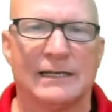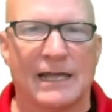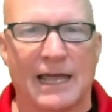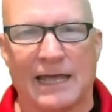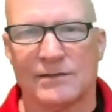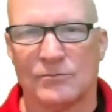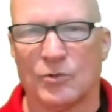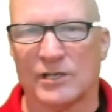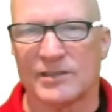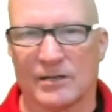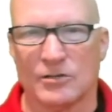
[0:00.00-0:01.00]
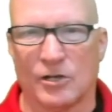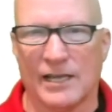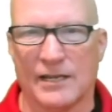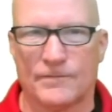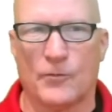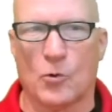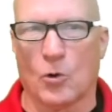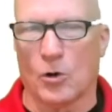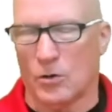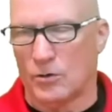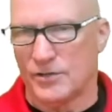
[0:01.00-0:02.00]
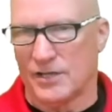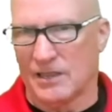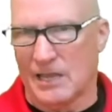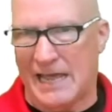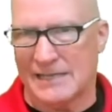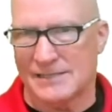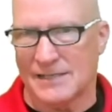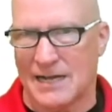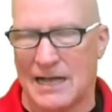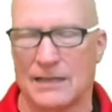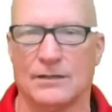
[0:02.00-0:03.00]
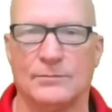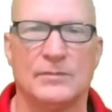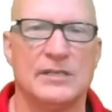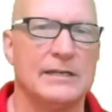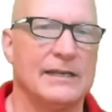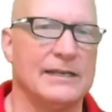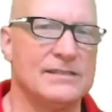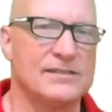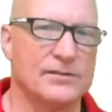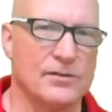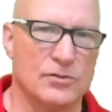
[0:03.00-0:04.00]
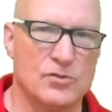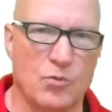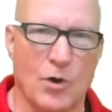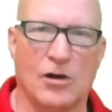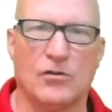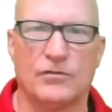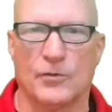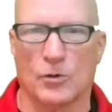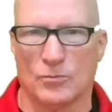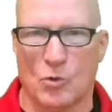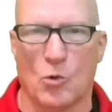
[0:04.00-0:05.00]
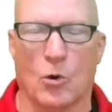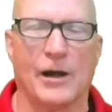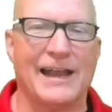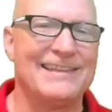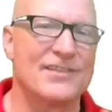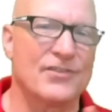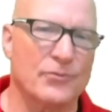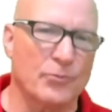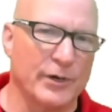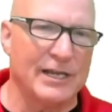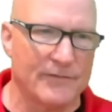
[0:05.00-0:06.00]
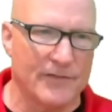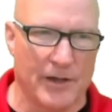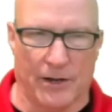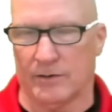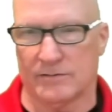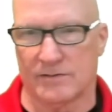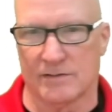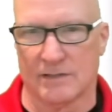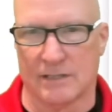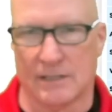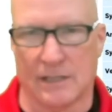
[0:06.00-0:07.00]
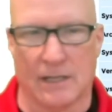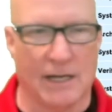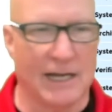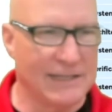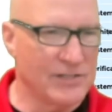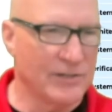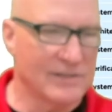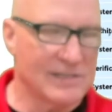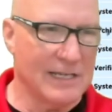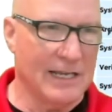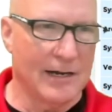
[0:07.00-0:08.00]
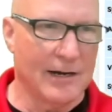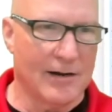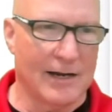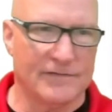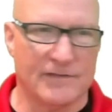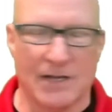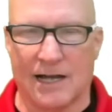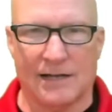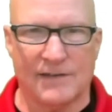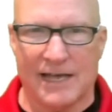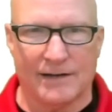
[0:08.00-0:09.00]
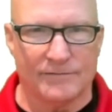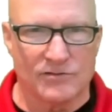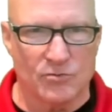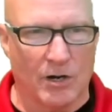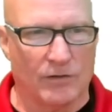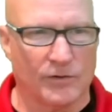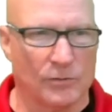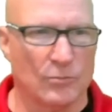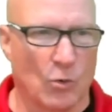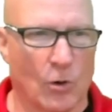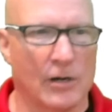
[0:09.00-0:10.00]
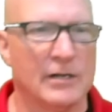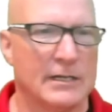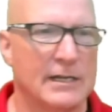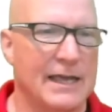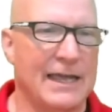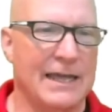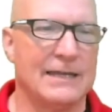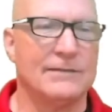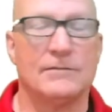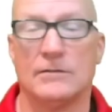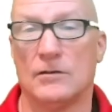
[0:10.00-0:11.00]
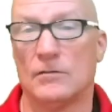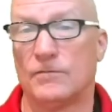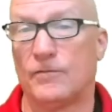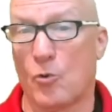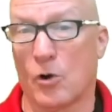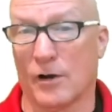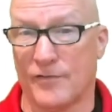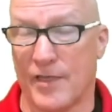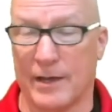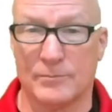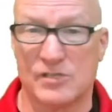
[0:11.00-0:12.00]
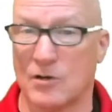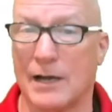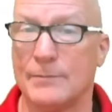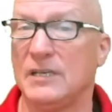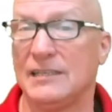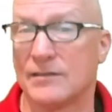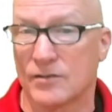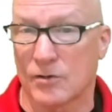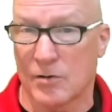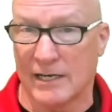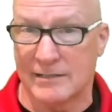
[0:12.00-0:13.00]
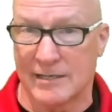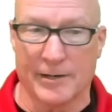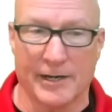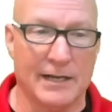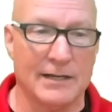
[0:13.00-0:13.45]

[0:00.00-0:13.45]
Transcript: And what they're looking for on the last column is either 12 or more in three of those. Uh, as you can see here, I've, I've have 12 or more in four of them, so I meet the criteria.